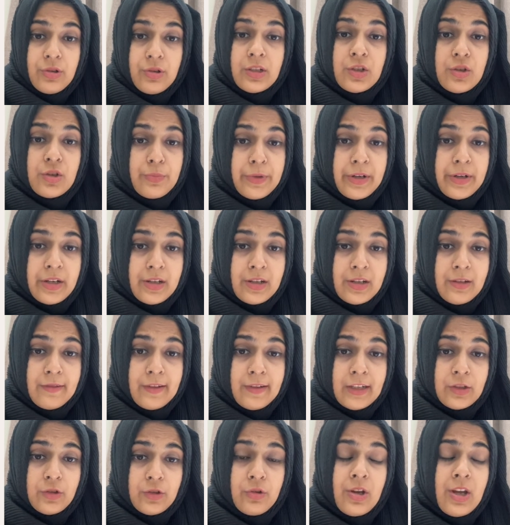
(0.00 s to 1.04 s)
a numerical
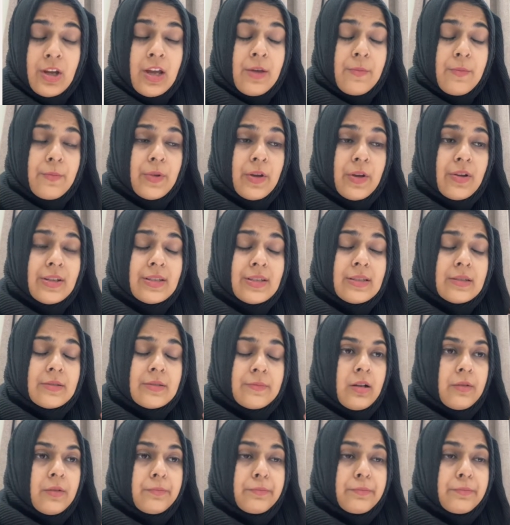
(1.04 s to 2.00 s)
value, because